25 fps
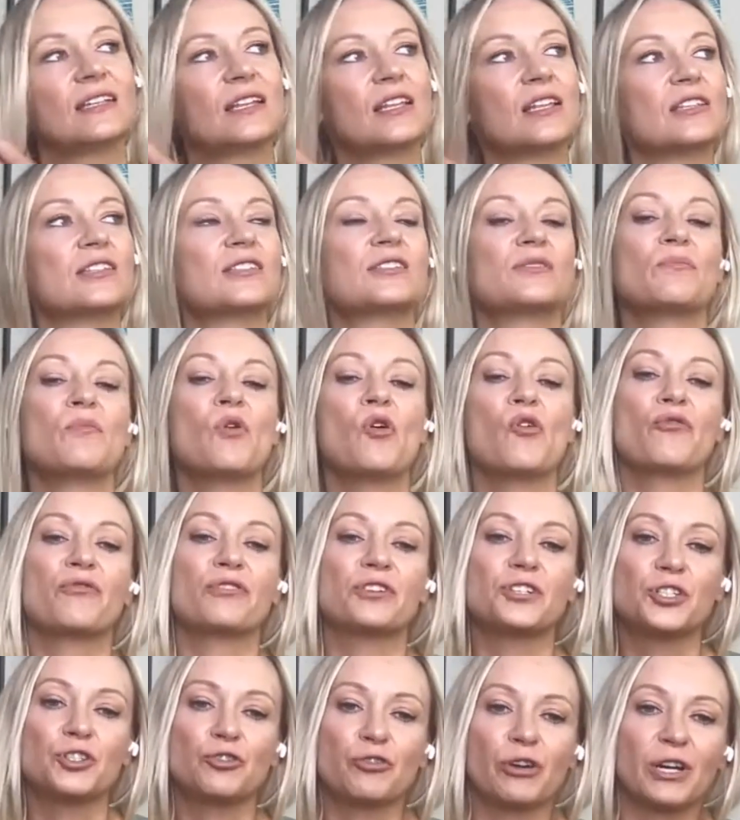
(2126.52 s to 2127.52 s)
there's more
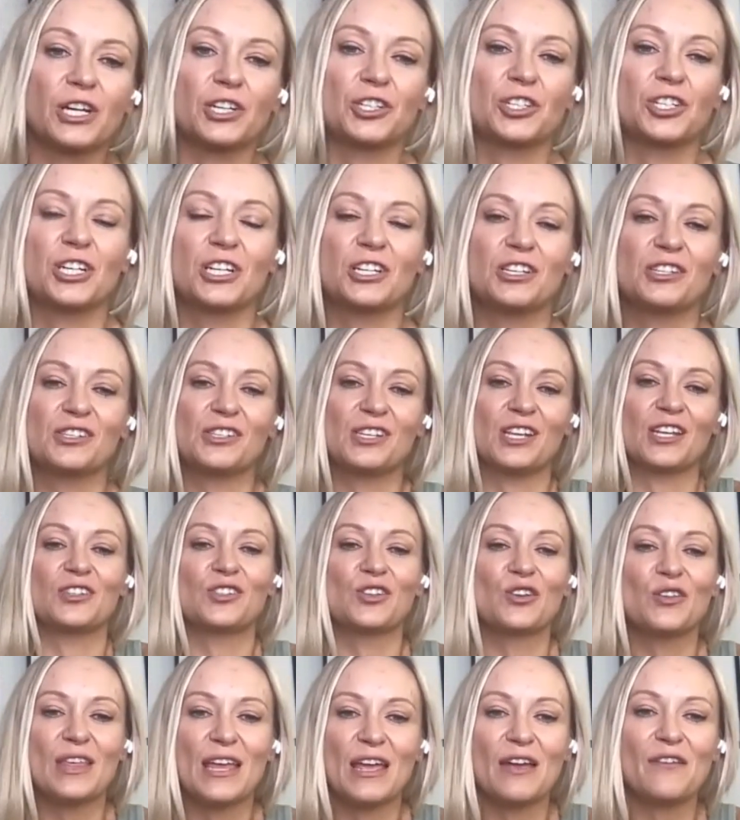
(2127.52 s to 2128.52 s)
restrictions. And
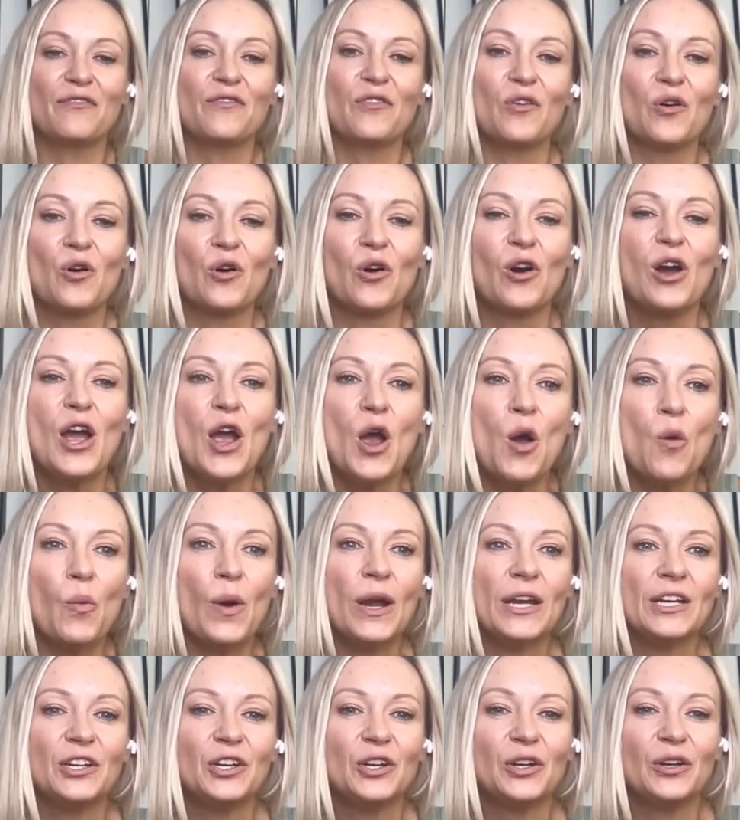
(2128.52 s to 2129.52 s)
so therefore,
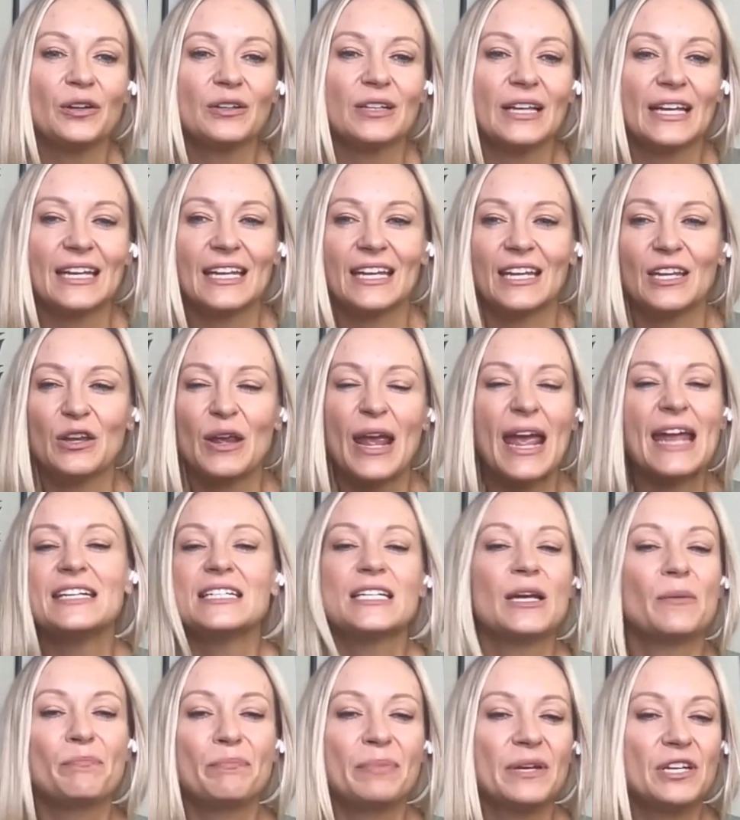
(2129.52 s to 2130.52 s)
when you
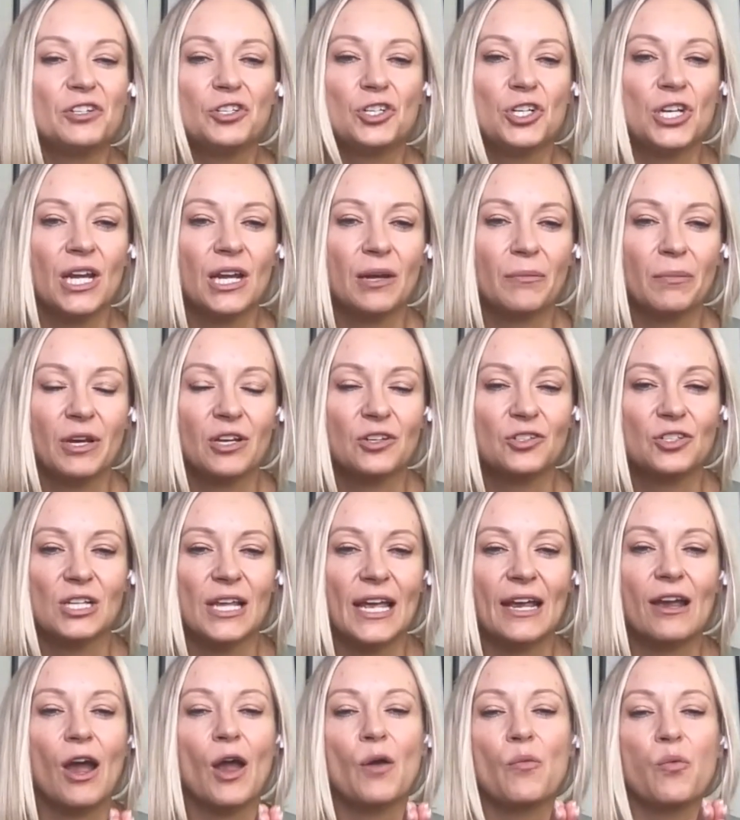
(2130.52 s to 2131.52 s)
end up binging because
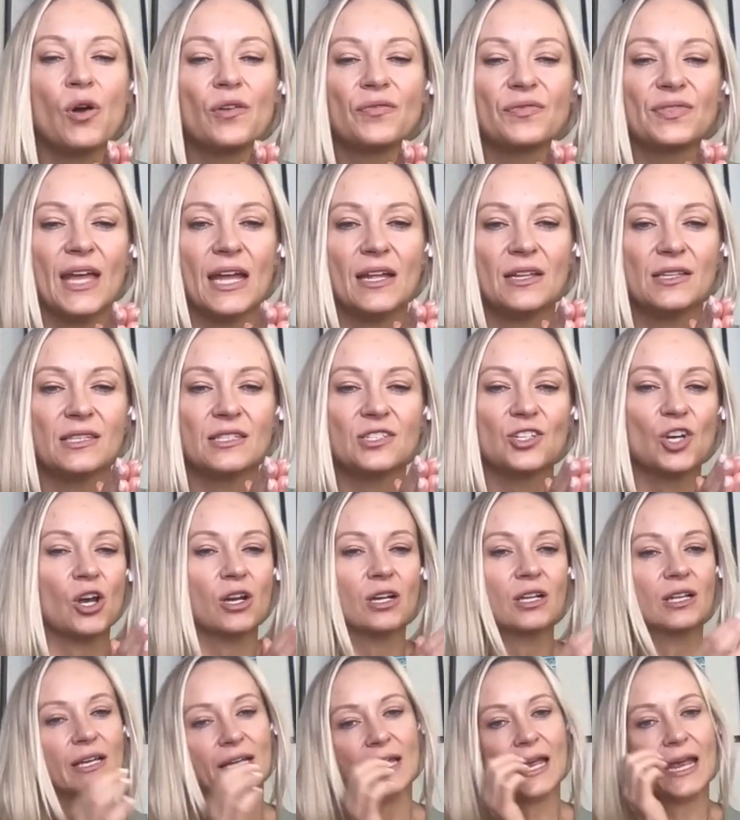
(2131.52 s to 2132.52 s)
you're like, I want that
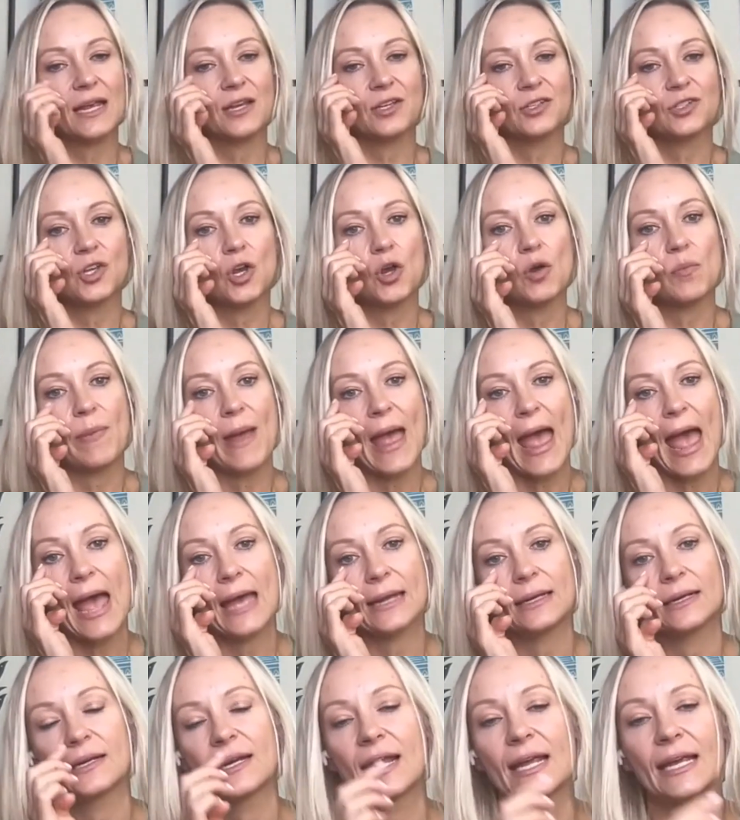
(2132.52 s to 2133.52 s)
chocolate cake so
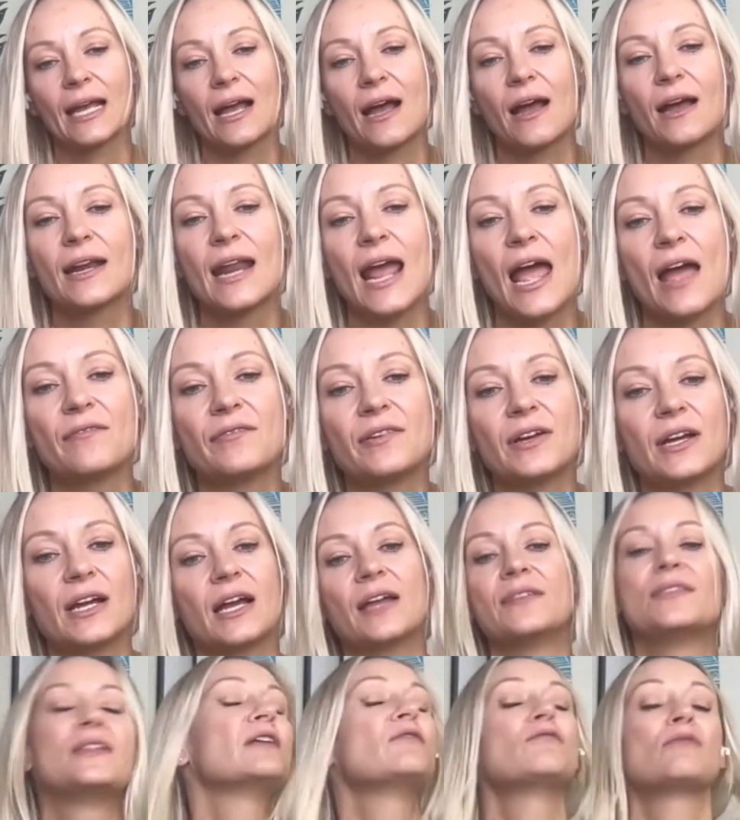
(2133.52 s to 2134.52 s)
bad and I can't have it.
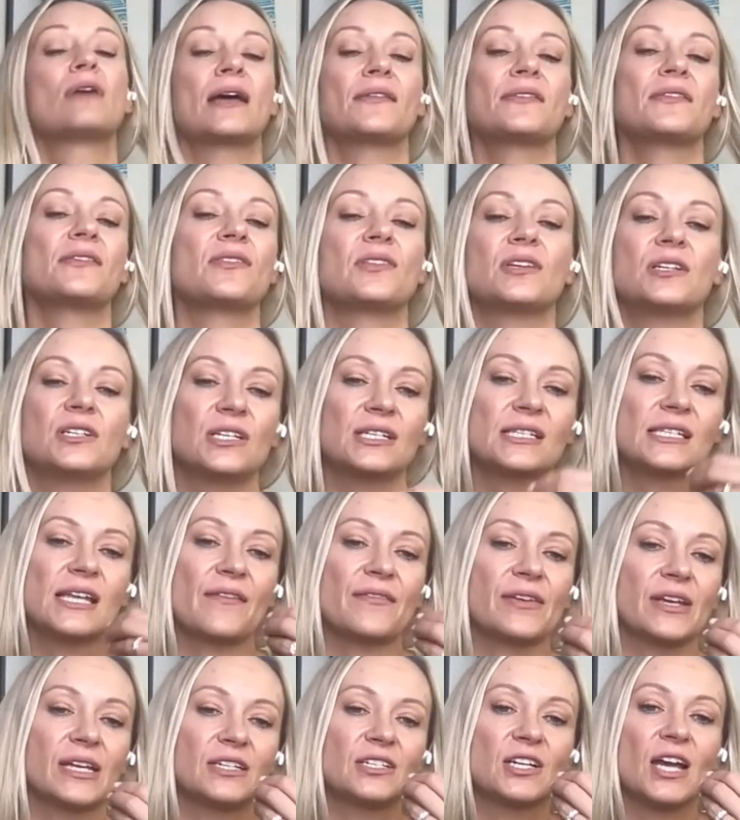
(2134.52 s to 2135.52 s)
And then rather than just
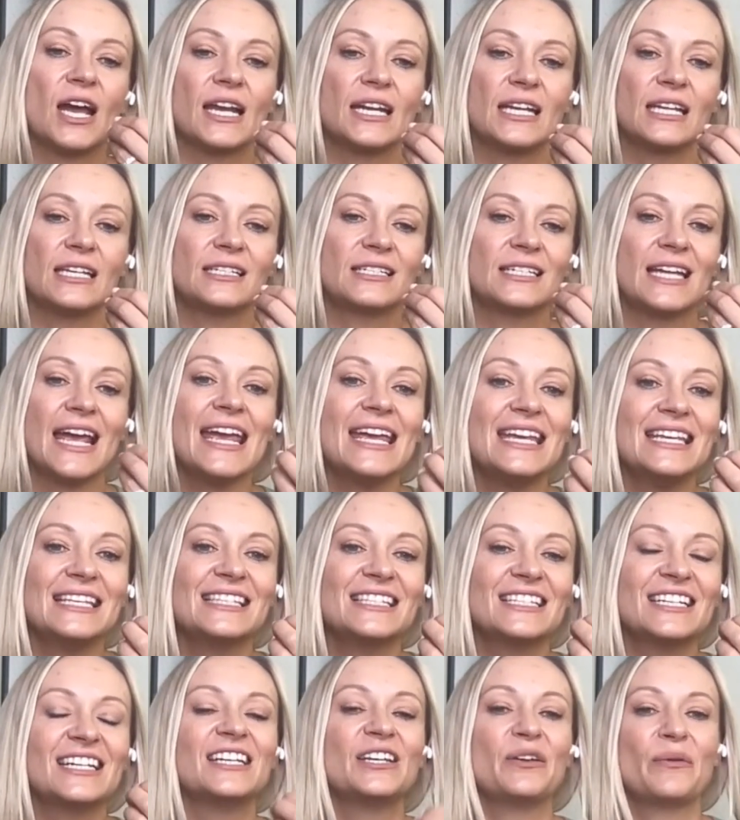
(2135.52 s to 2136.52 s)
having a tiny
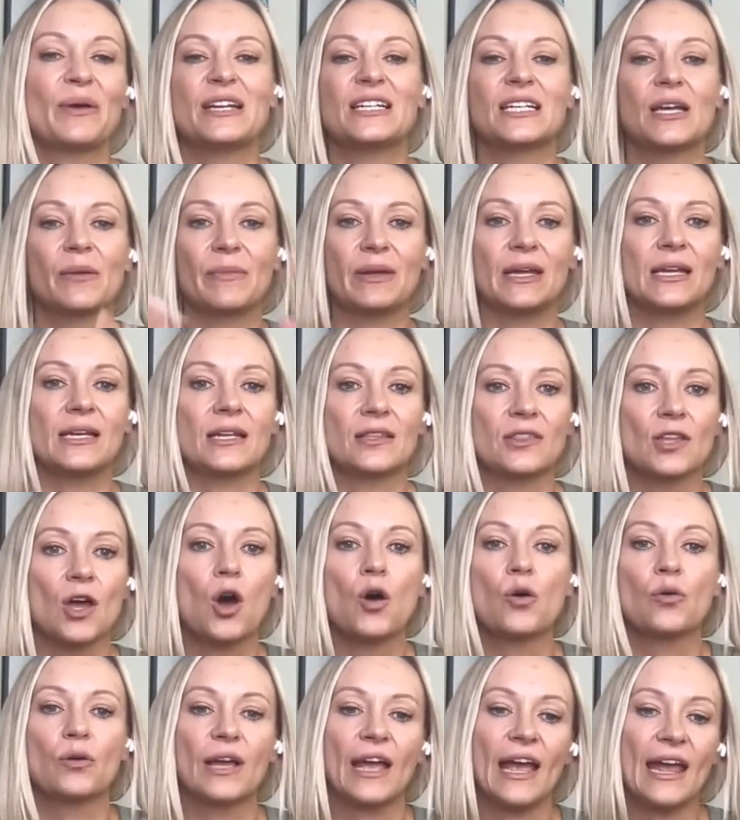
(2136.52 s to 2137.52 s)
taste, you end up eating the
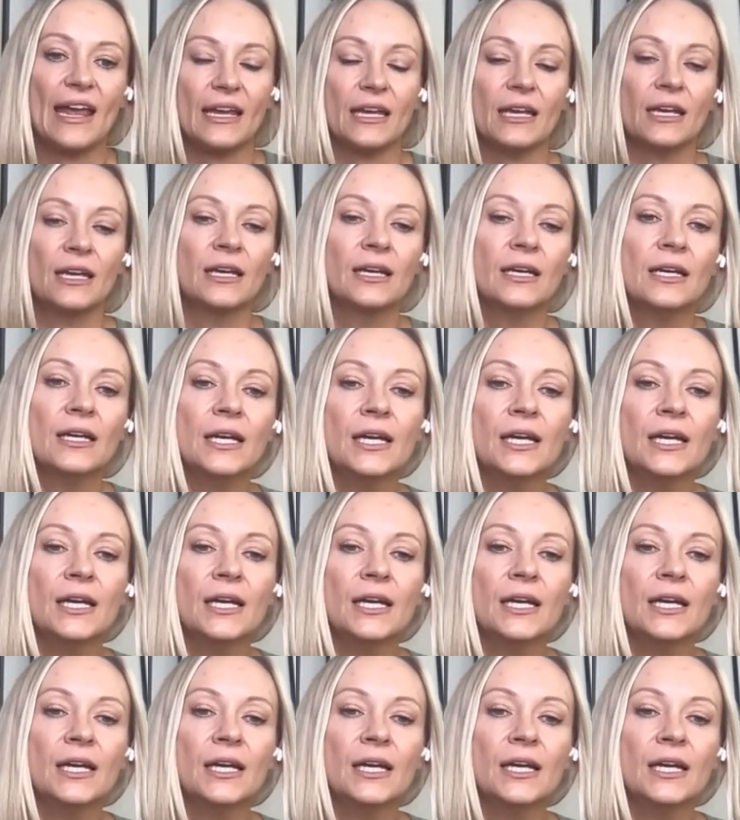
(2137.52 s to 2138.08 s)
whole cake,